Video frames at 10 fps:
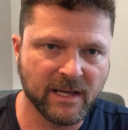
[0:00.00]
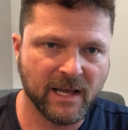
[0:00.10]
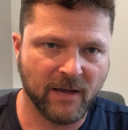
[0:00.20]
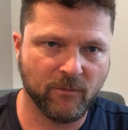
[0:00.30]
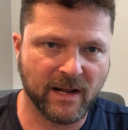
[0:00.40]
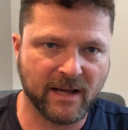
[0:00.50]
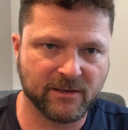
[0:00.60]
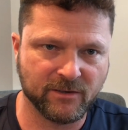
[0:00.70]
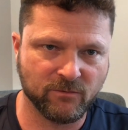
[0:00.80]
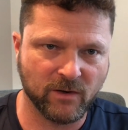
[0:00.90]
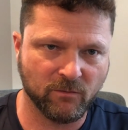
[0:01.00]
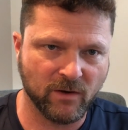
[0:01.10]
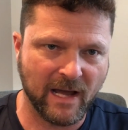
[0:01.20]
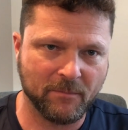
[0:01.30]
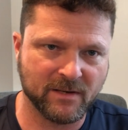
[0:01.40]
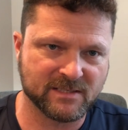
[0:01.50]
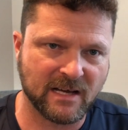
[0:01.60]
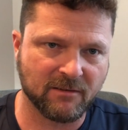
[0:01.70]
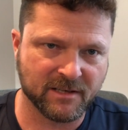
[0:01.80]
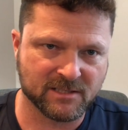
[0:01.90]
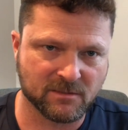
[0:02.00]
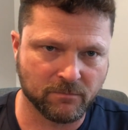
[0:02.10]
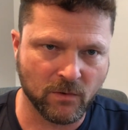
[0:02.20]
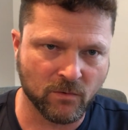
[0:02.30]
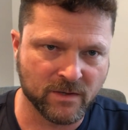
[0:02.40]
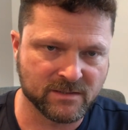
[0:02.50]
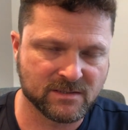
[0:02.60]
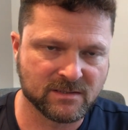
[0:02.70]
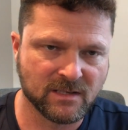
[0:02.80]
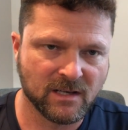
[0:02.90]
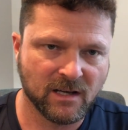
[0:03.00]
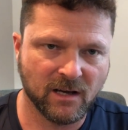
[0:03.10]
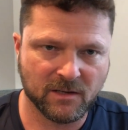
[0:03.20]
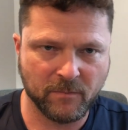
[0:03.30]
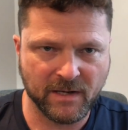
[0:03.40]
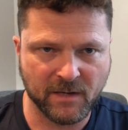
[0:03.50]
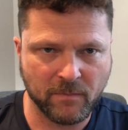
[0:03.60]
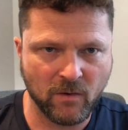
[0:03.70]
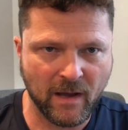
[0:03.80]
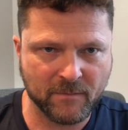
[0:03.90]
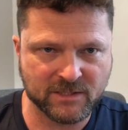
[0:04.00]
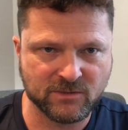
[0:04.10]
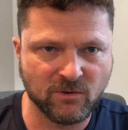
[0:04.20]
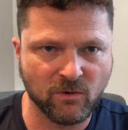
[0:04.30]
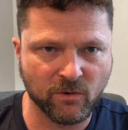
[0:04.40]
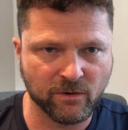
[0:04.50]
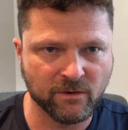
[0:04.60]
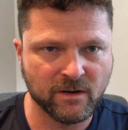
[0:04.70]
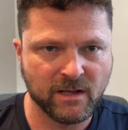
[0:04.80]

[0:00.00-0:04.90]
And what I do, what will happen is I'll get some points depending upon how much you order.